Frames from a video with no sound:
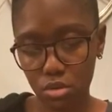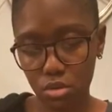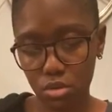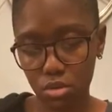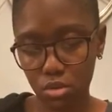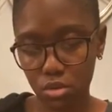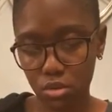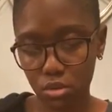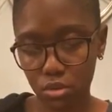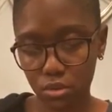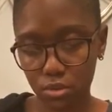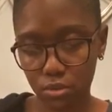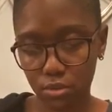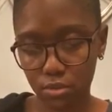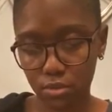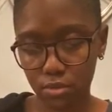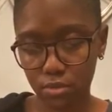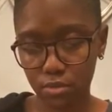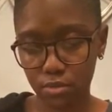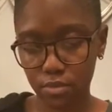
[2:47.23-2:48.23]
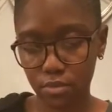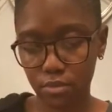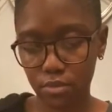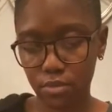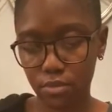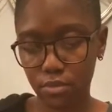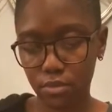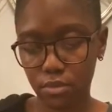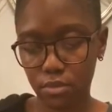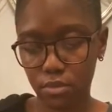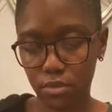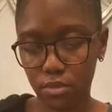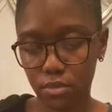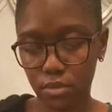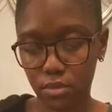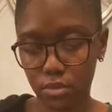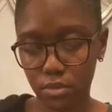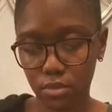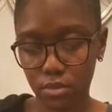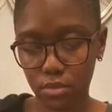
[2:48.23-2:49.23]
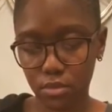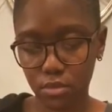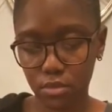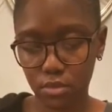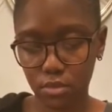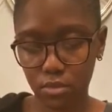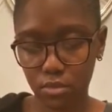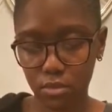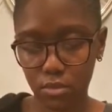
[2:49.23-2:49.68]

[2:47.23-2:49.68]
(silence)